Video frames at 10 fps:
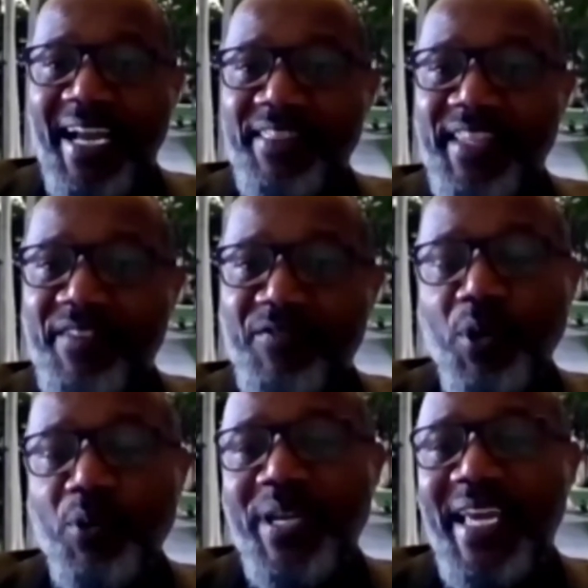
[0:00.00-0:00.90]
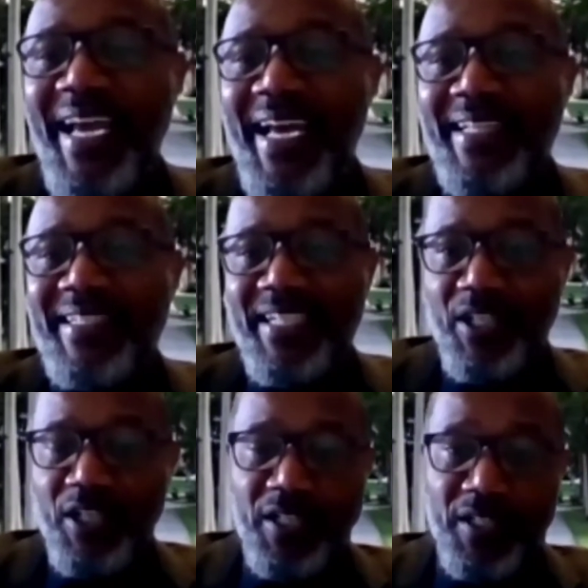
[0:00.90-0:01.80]
And therefore we had
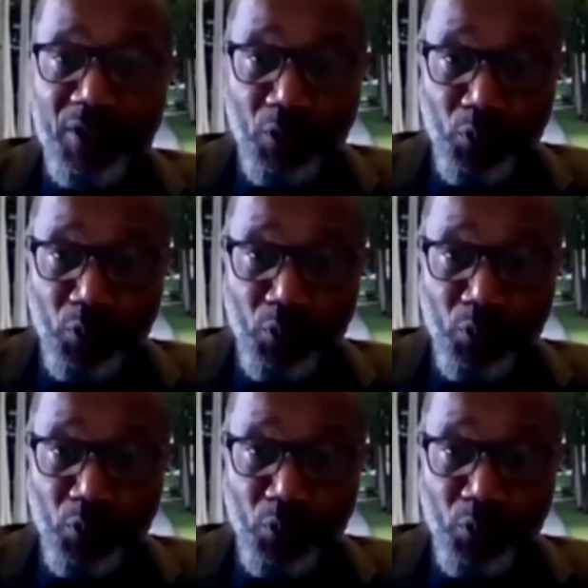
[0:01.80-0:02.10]
a